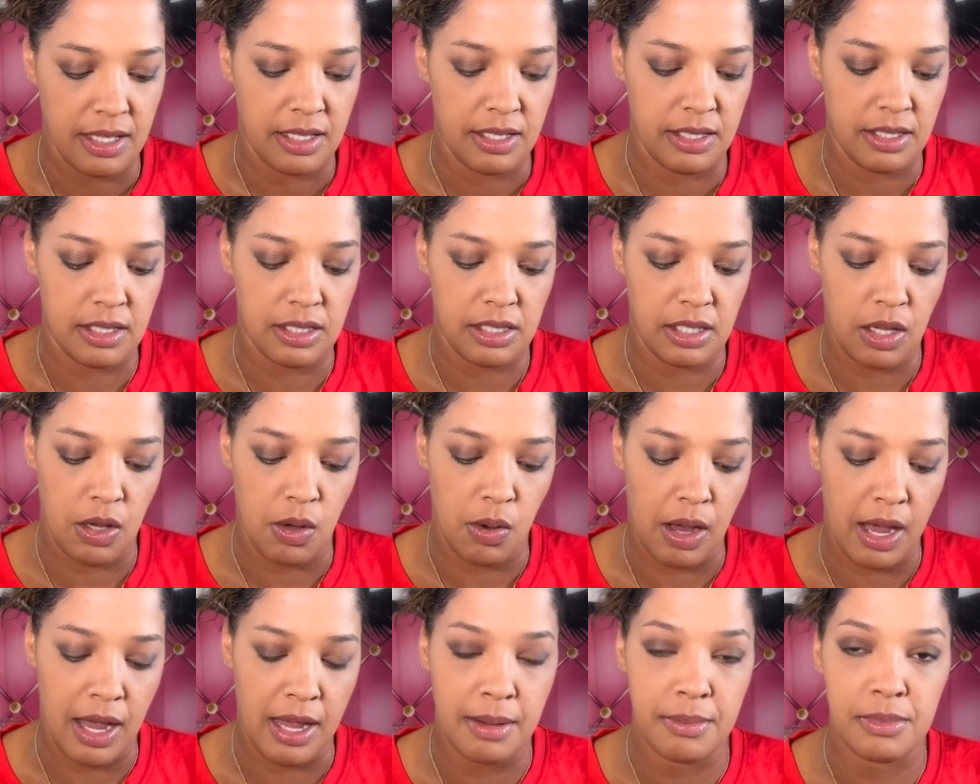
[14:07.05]
So
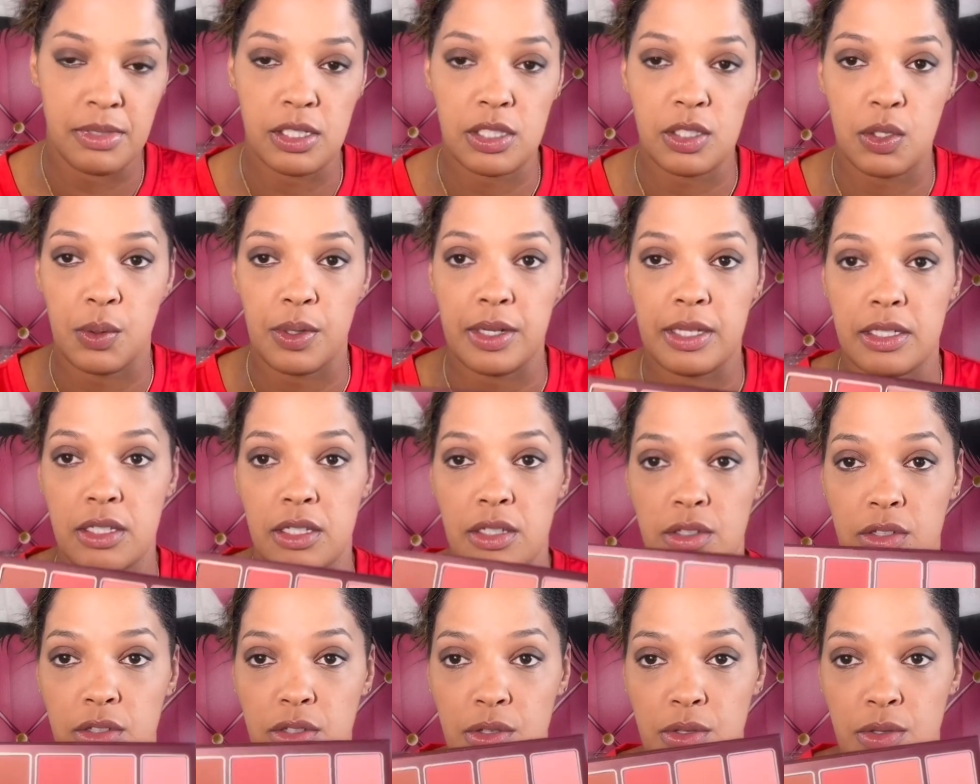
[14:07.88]
I'm just going
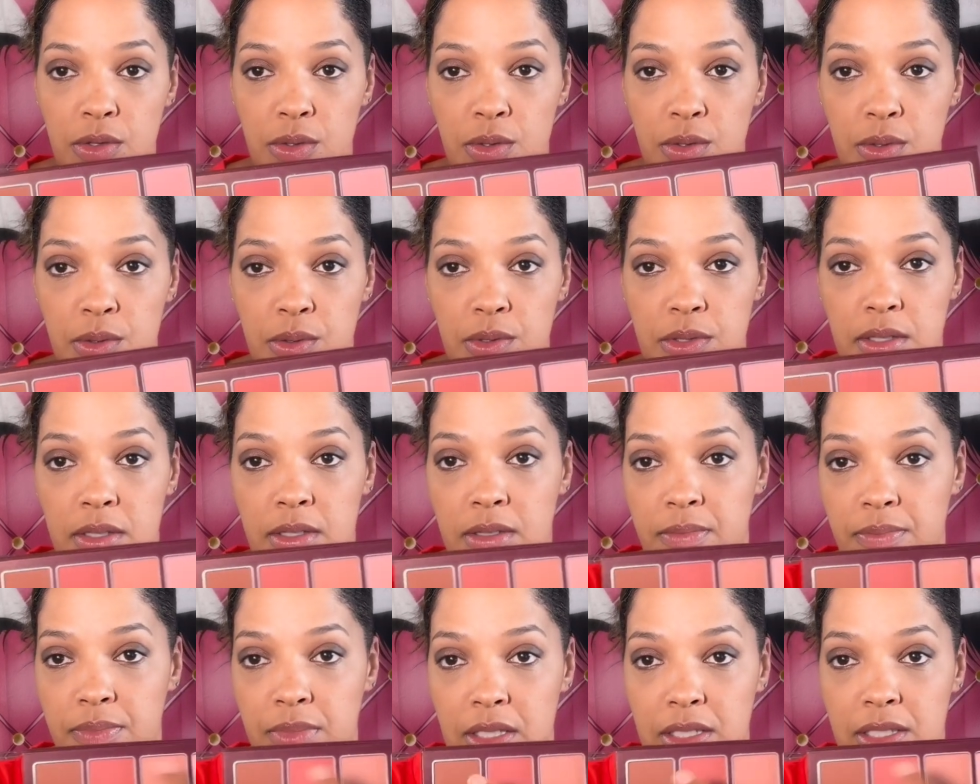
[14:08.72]
to use
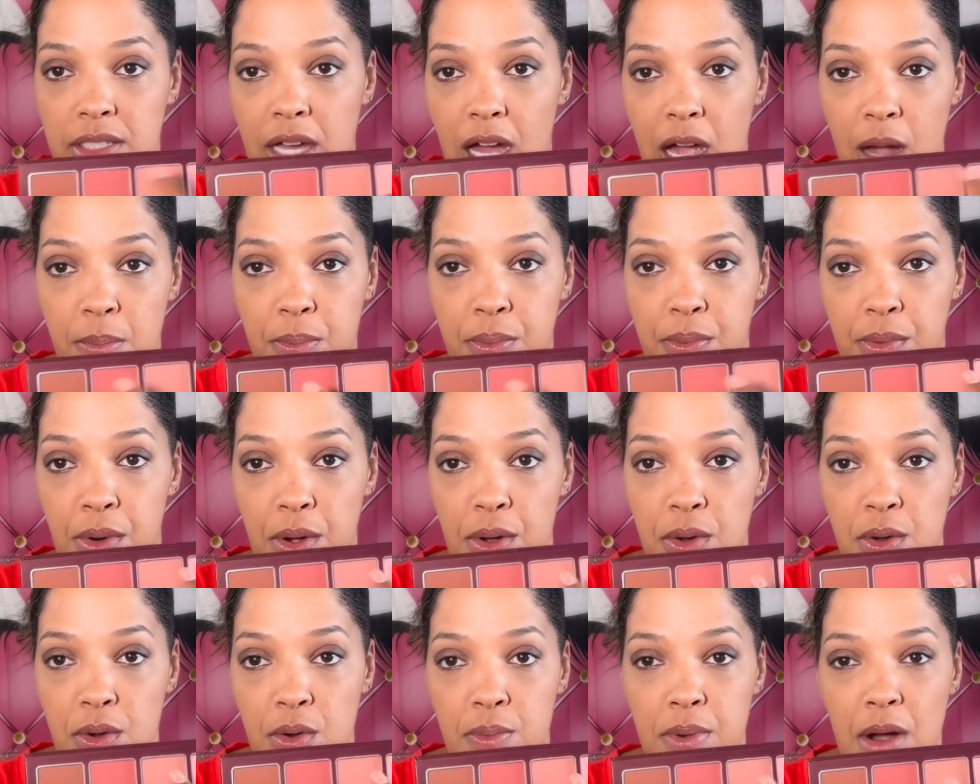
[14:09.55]
the top
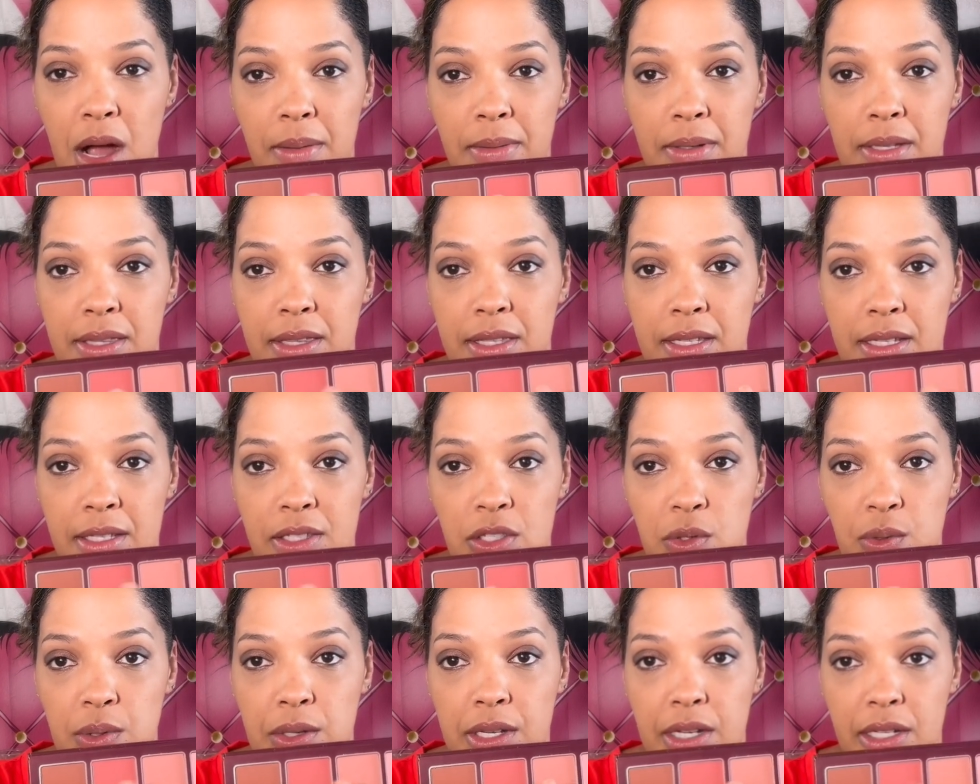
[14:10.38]
row, probably these
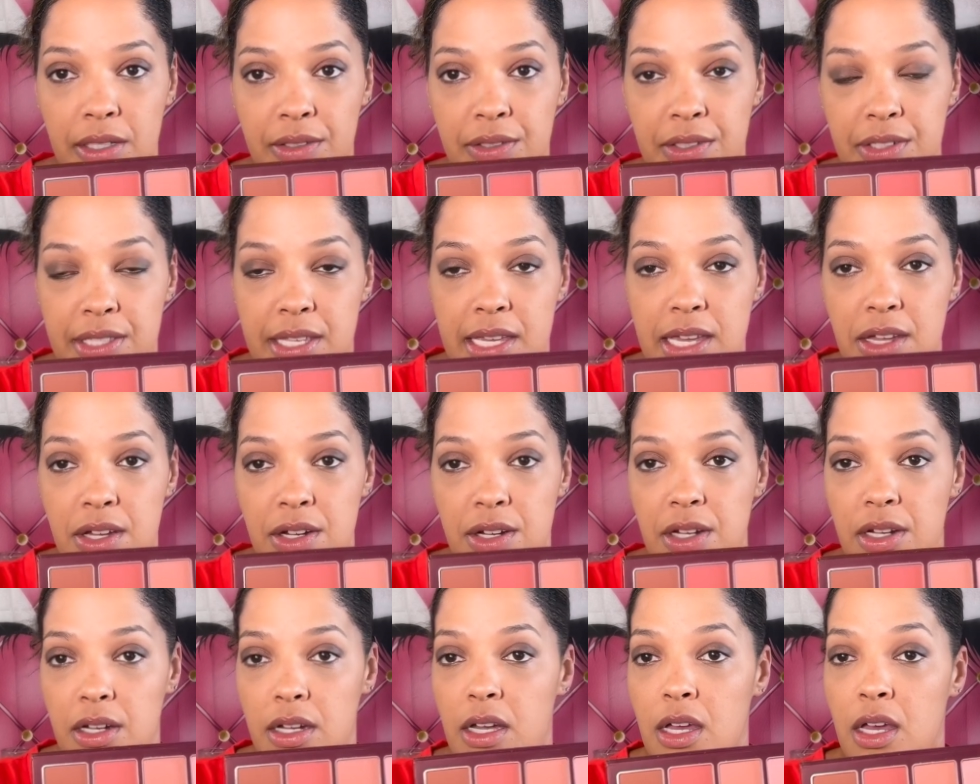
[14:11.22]
three colors
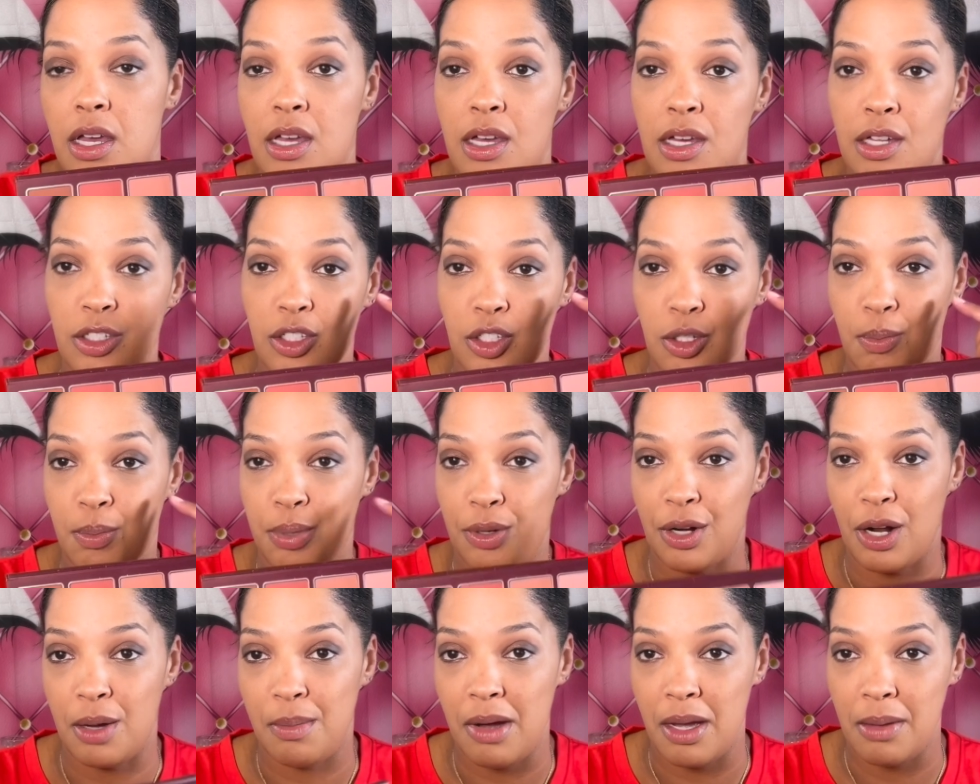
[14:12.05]
here, to
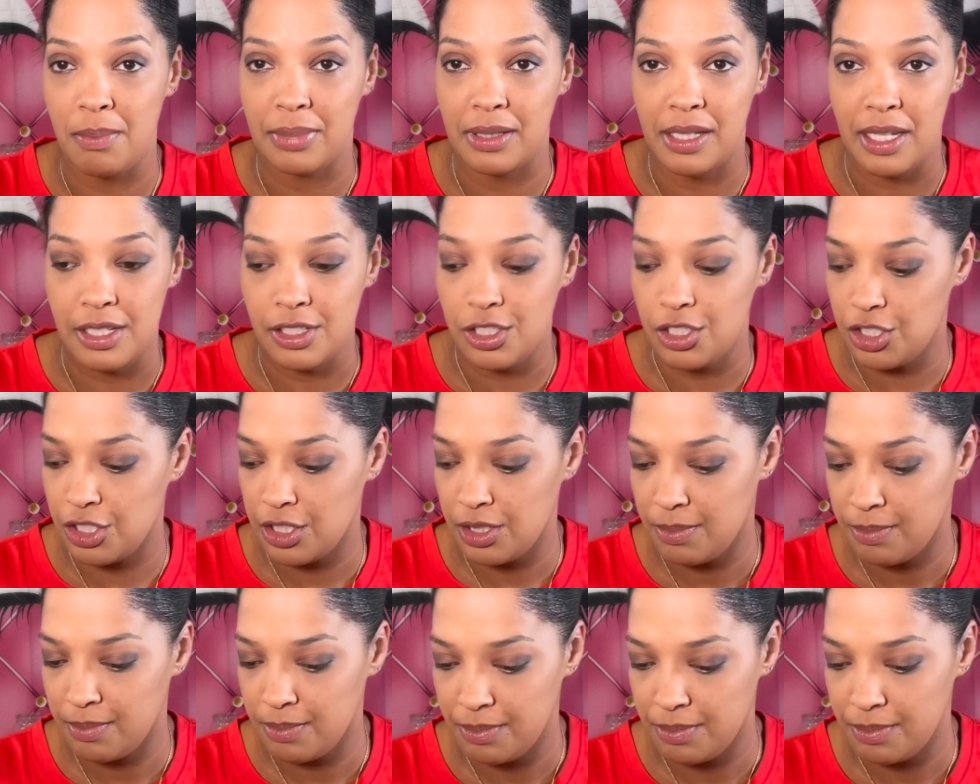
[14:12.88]
put on my blush.